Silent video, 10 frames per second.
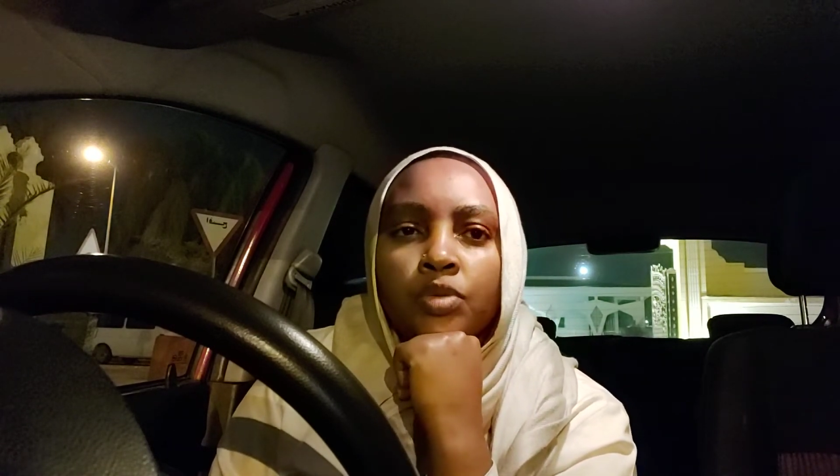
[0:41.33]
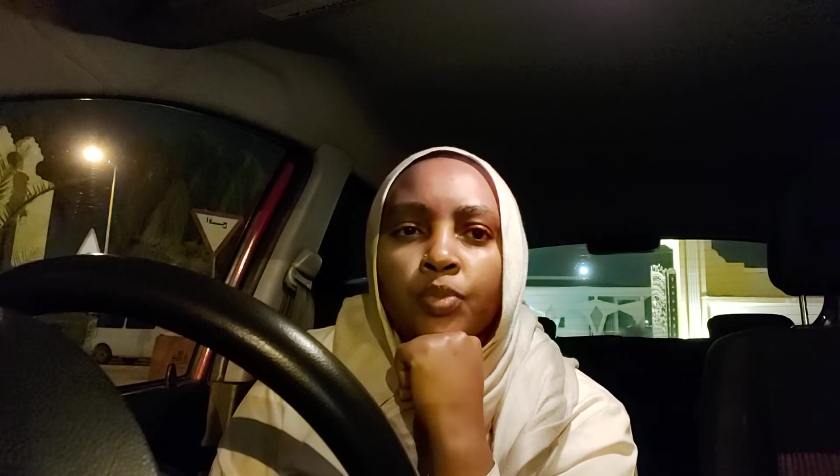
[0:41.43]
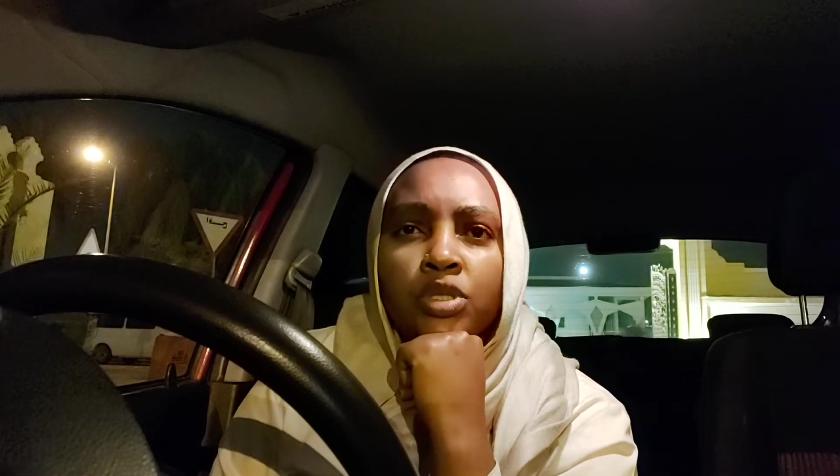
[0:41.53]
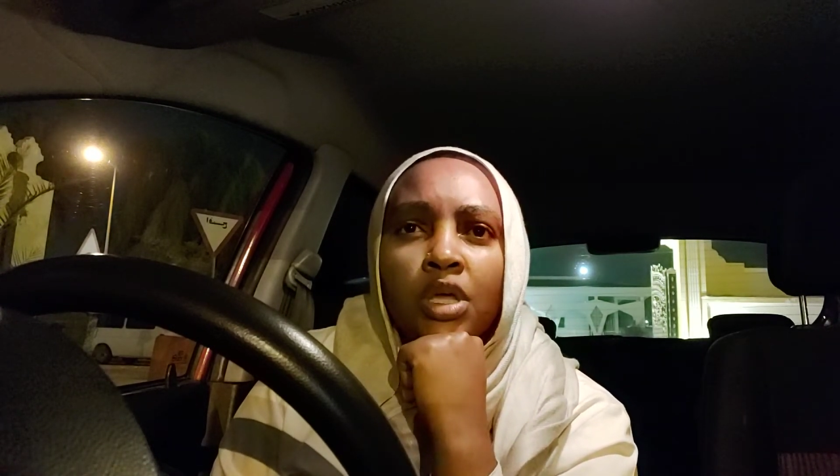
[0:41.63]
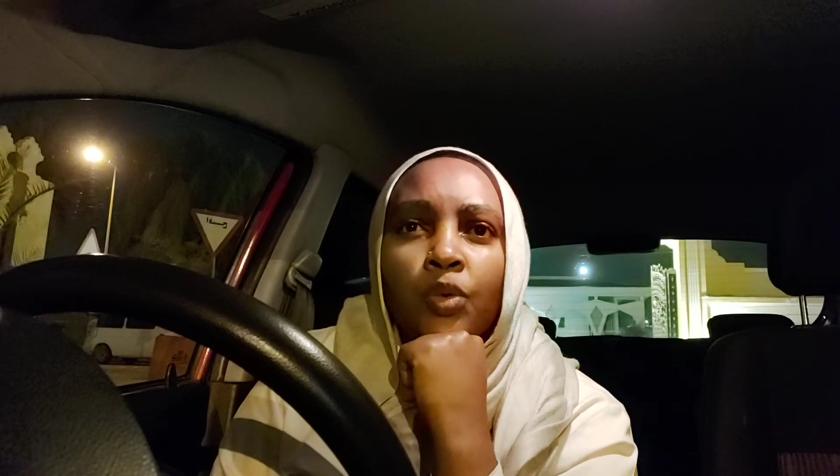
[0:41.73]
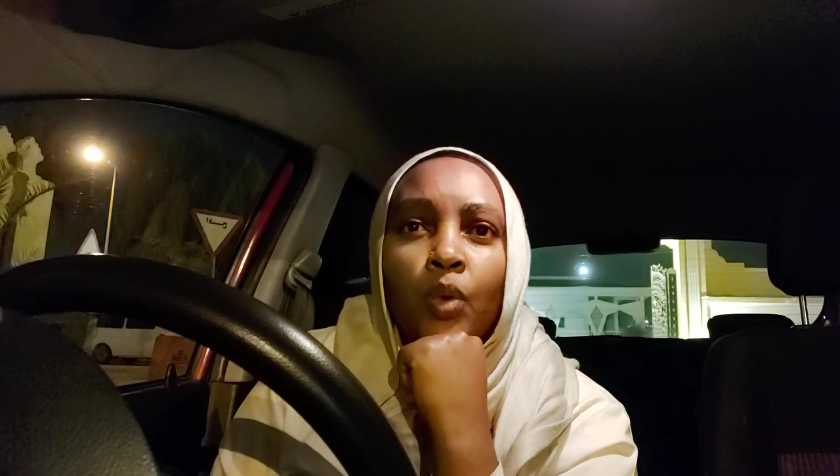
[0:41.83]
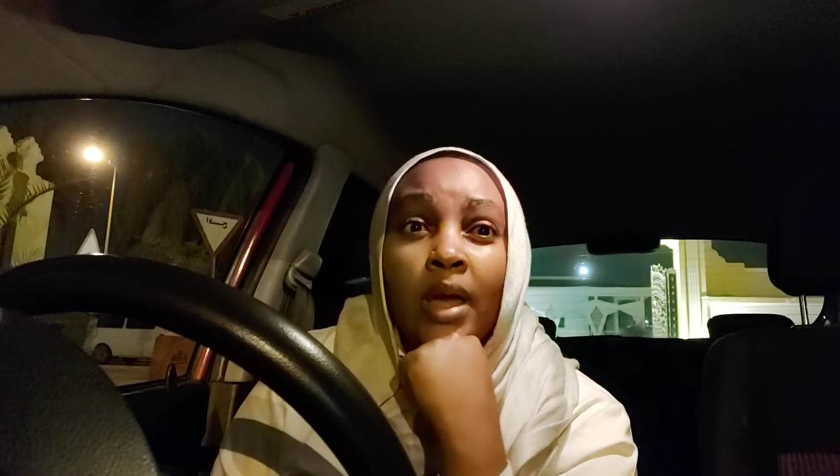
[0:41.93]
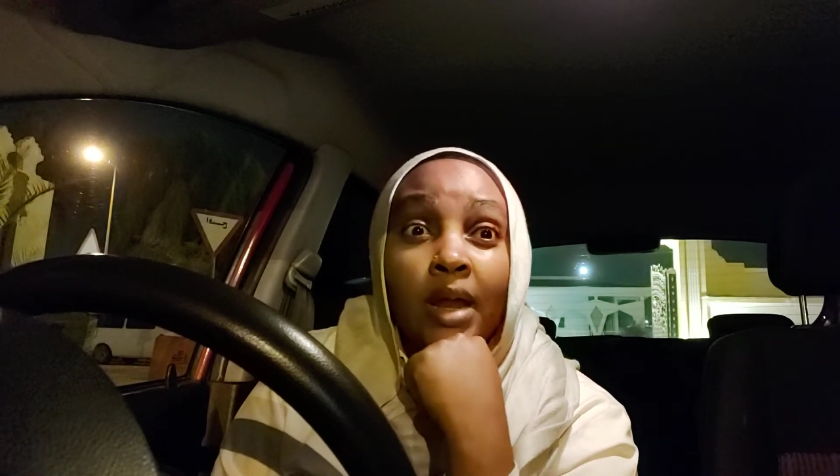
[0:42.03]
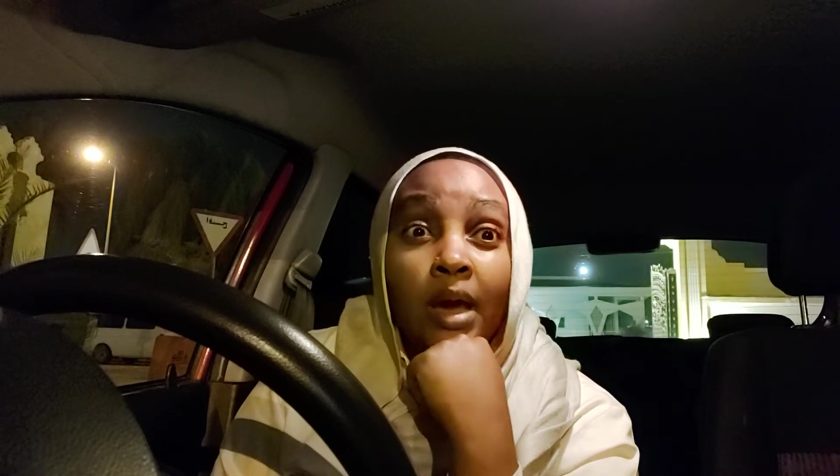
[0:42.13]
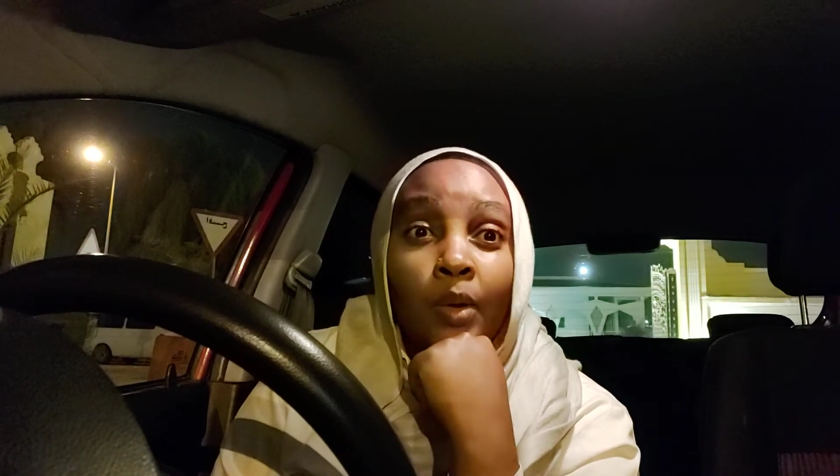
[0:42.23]
posted
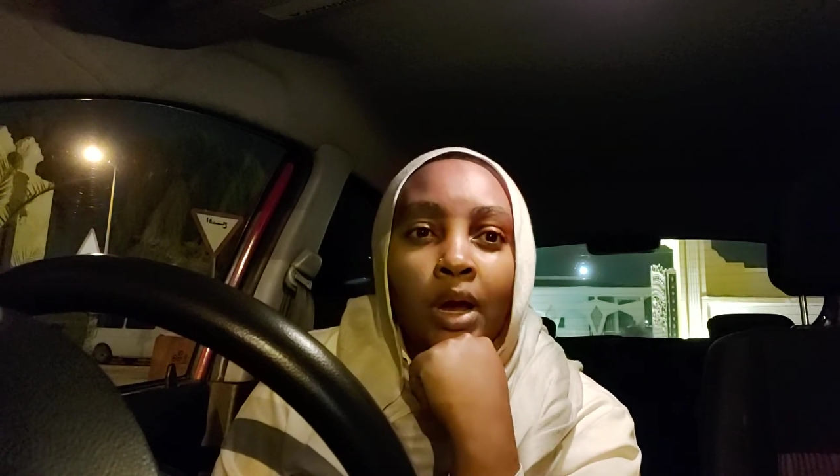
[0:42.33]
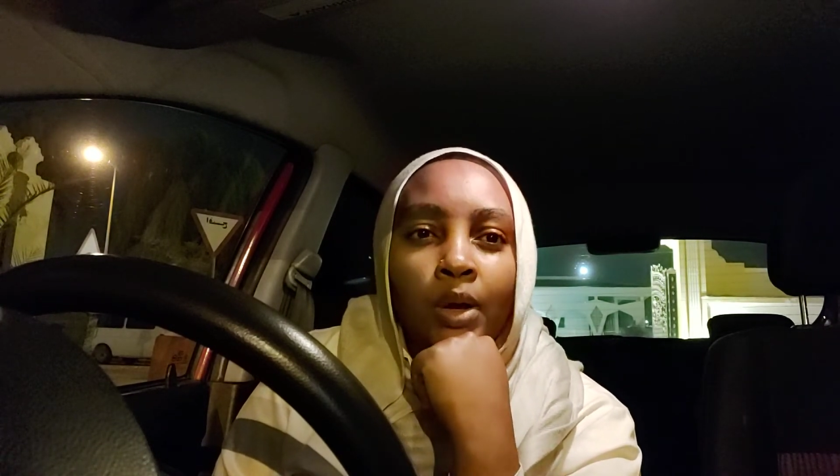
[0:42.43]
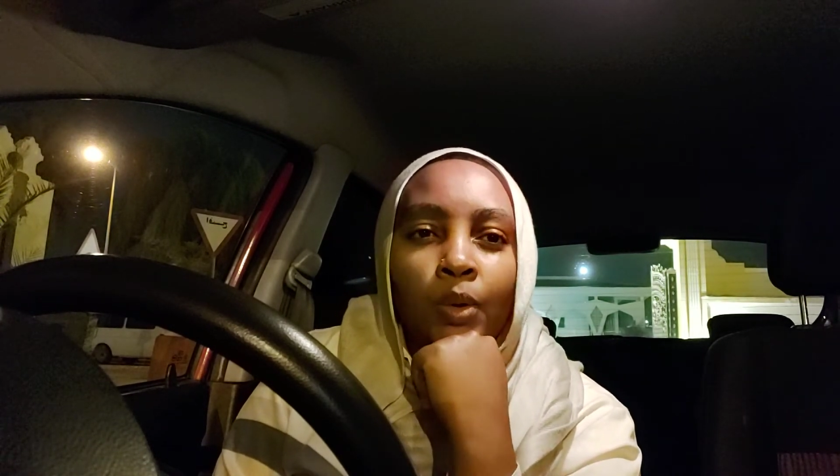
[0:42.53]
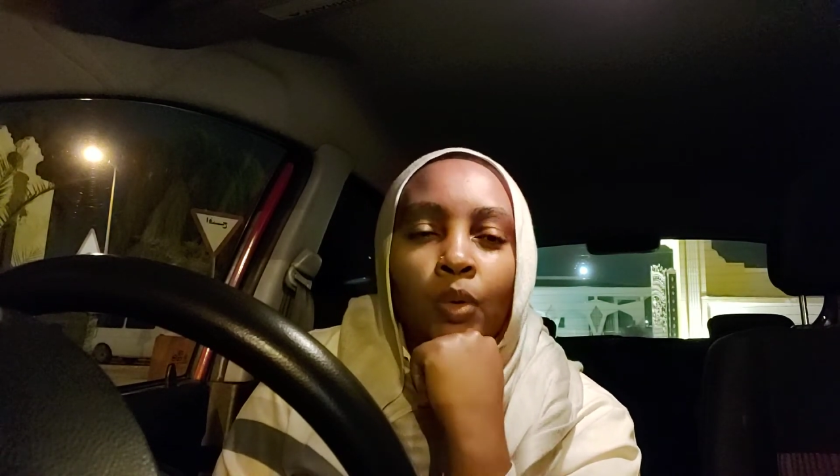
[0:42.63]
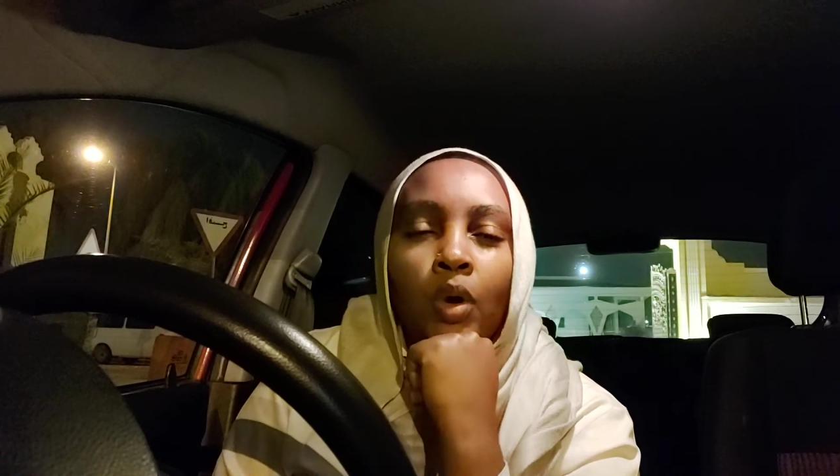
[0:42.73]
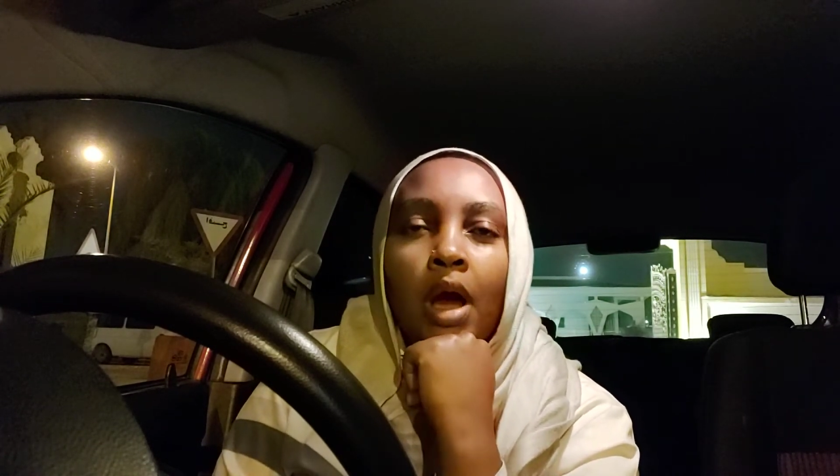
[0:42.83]
1 hour ago